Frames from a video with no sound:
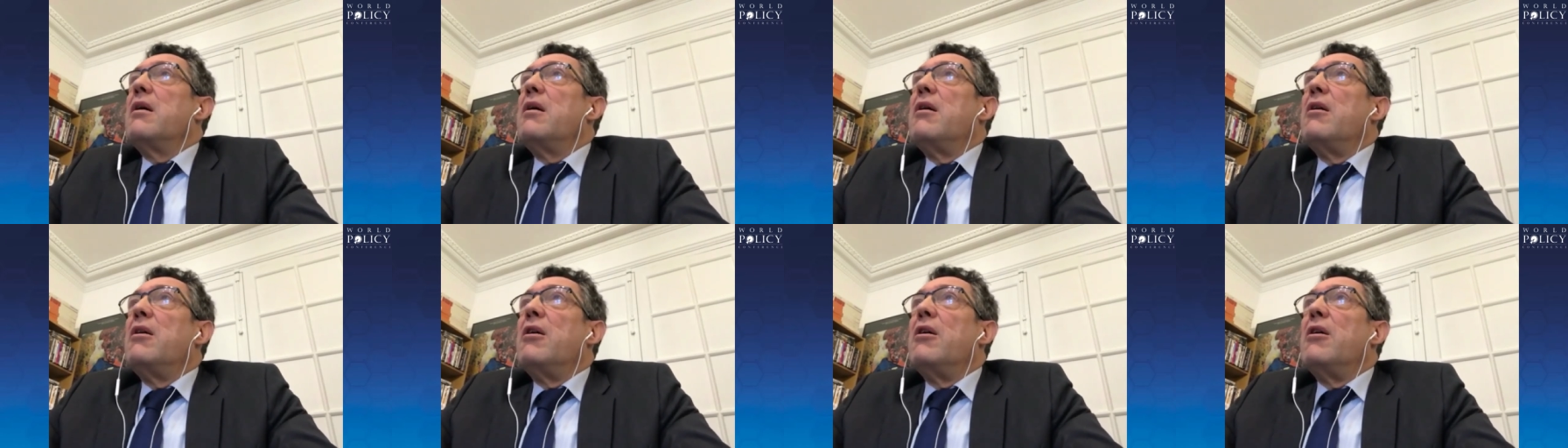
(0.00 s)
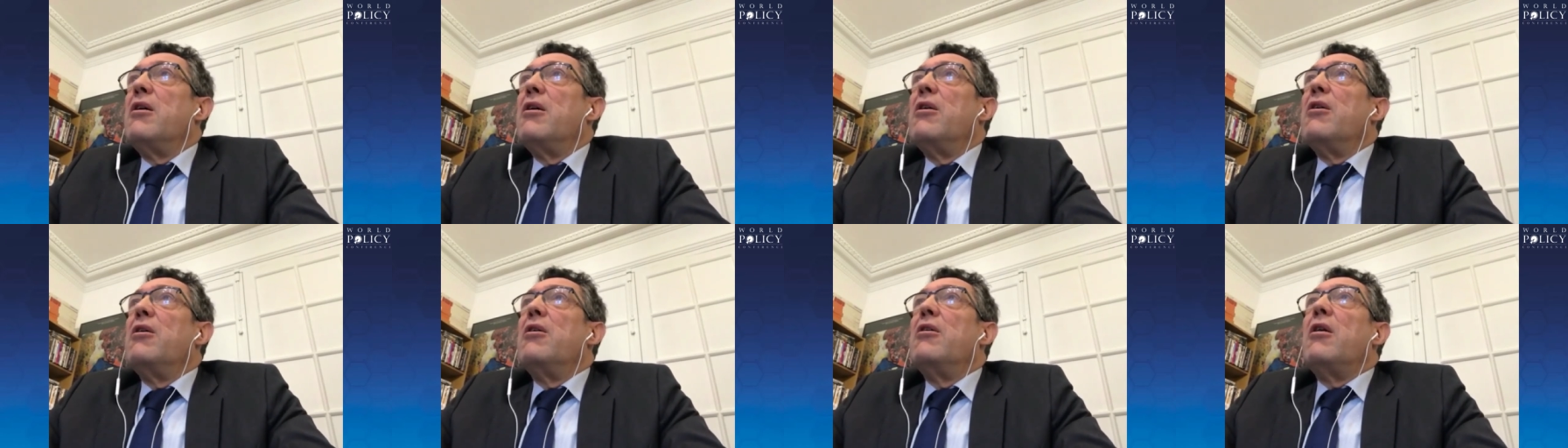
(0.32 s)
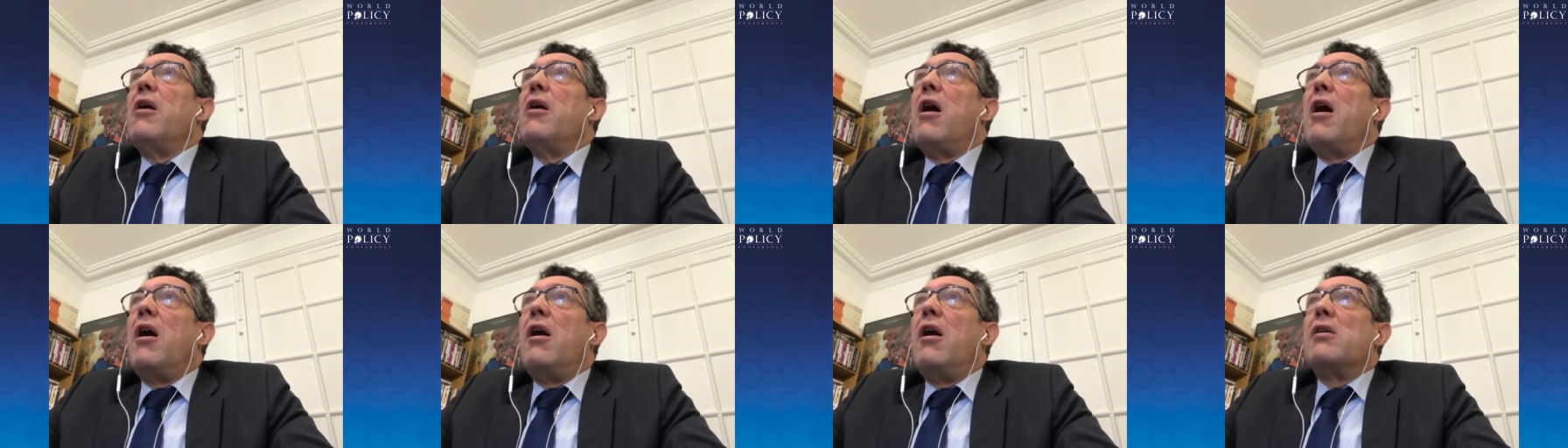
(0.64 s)
Uh,
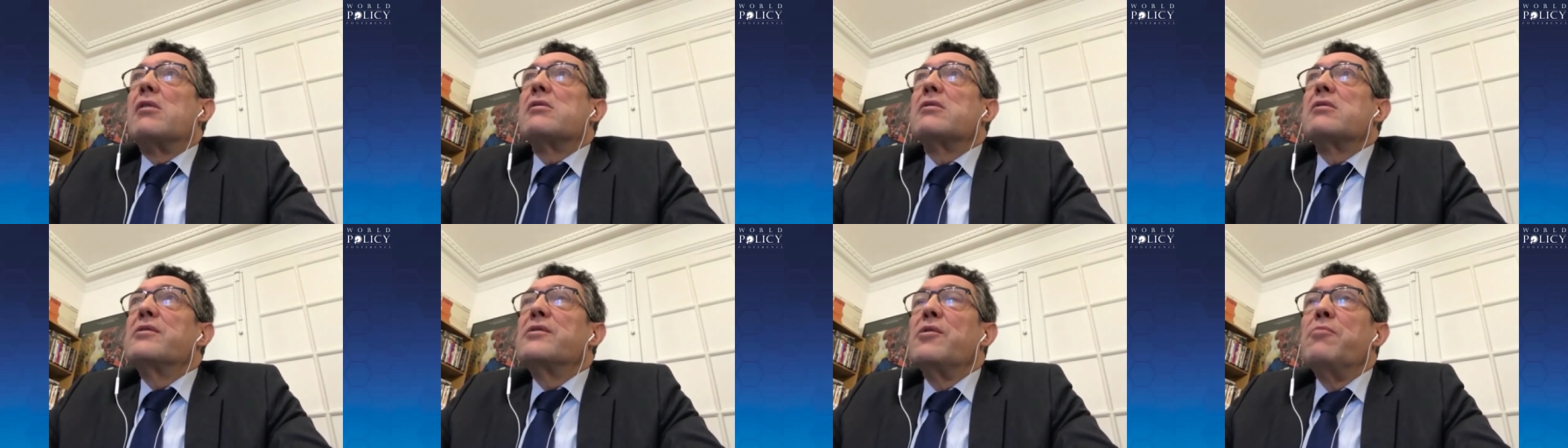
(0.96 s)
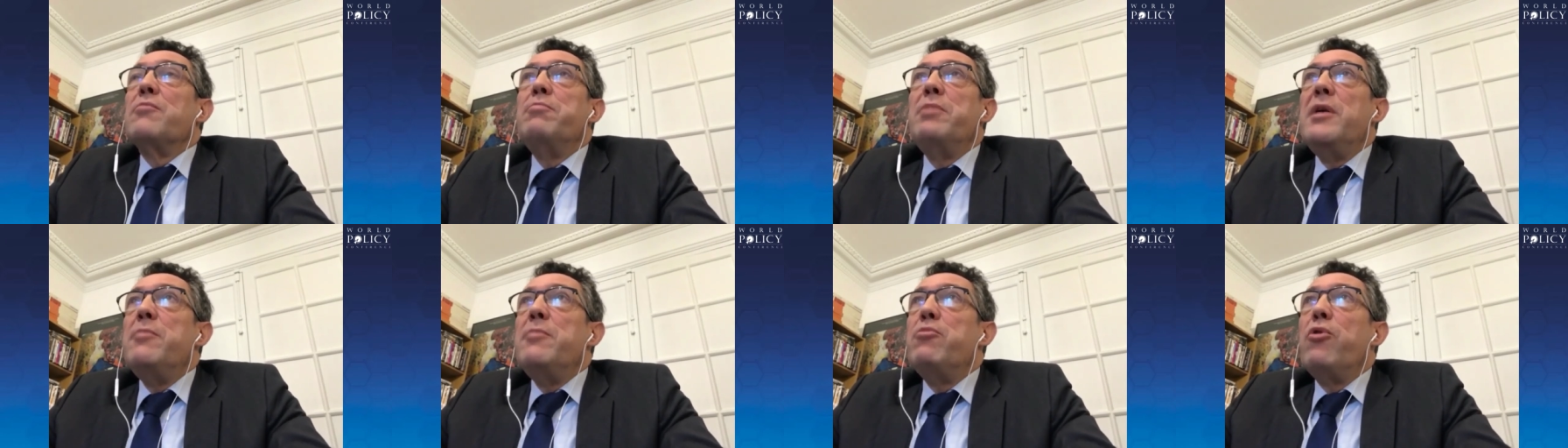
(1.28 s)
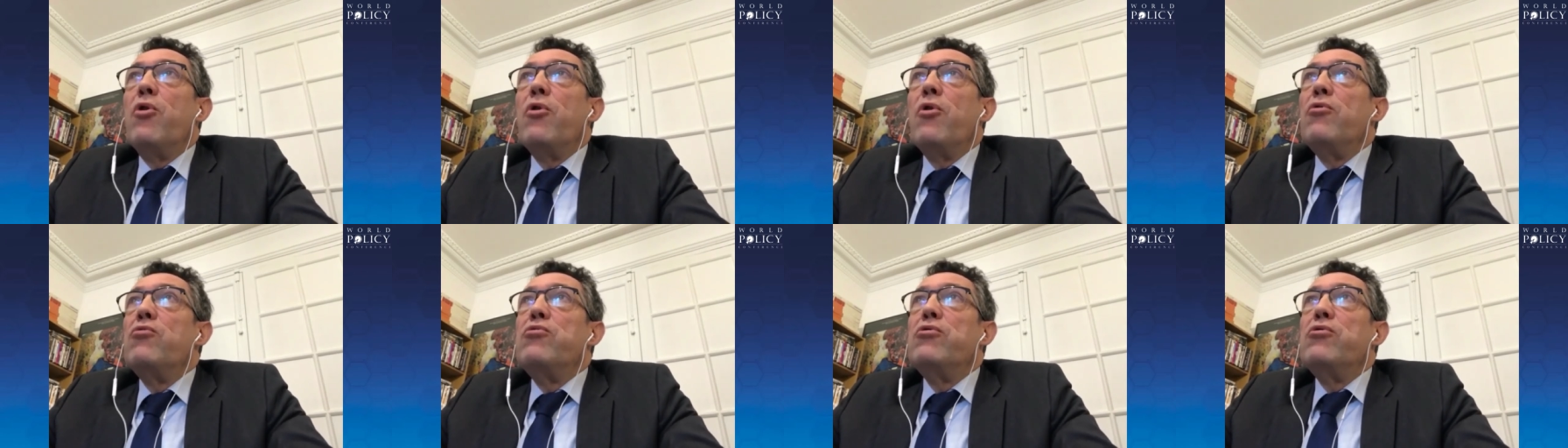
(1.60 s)
are the
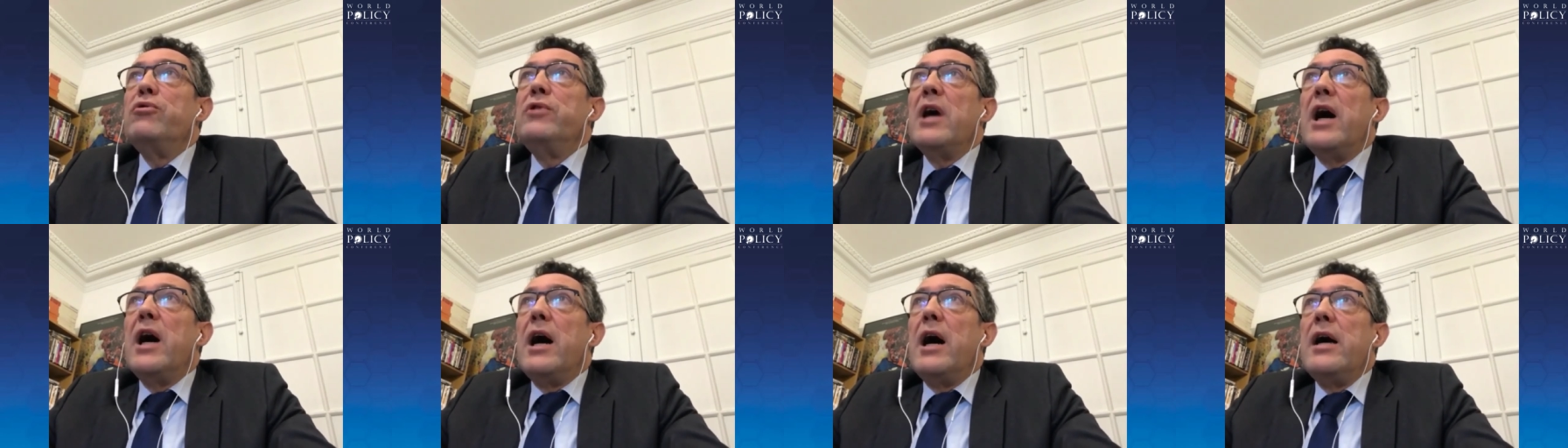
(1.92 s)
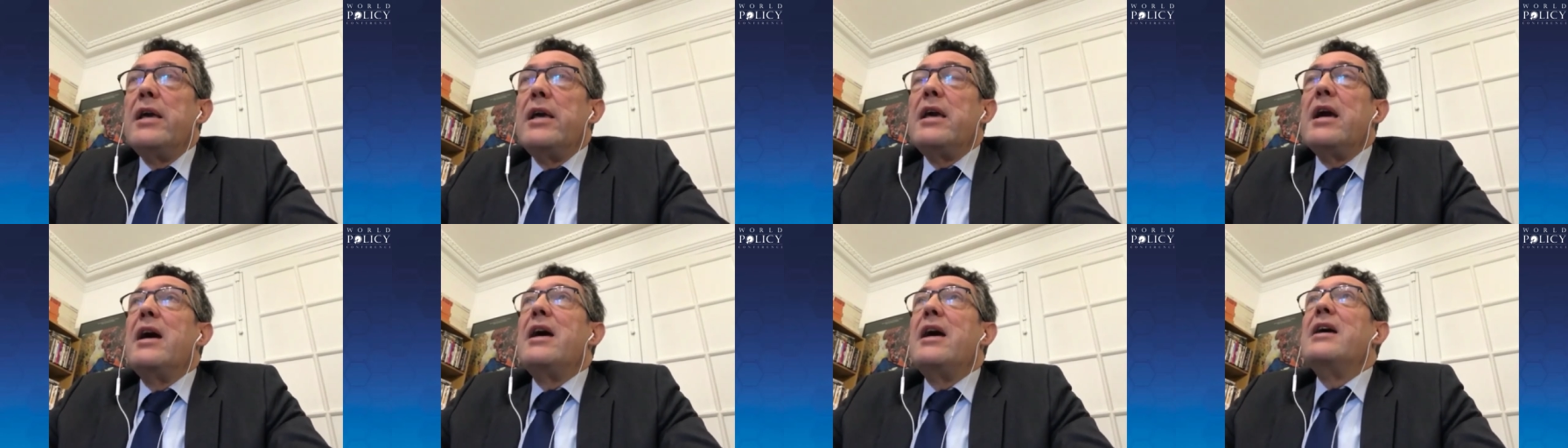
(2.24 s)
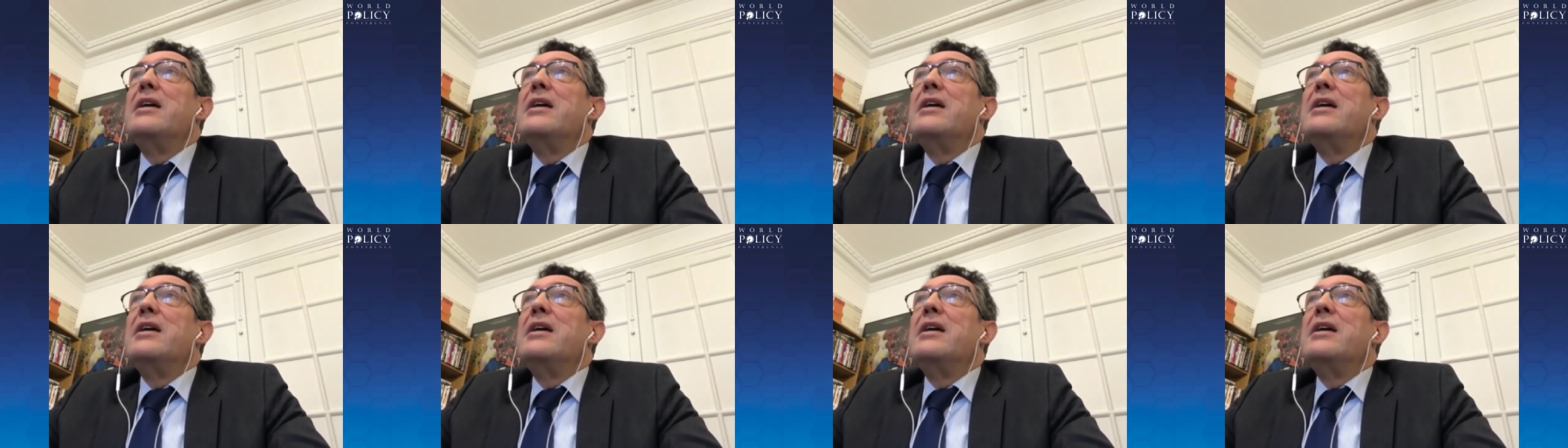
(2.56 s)
people who die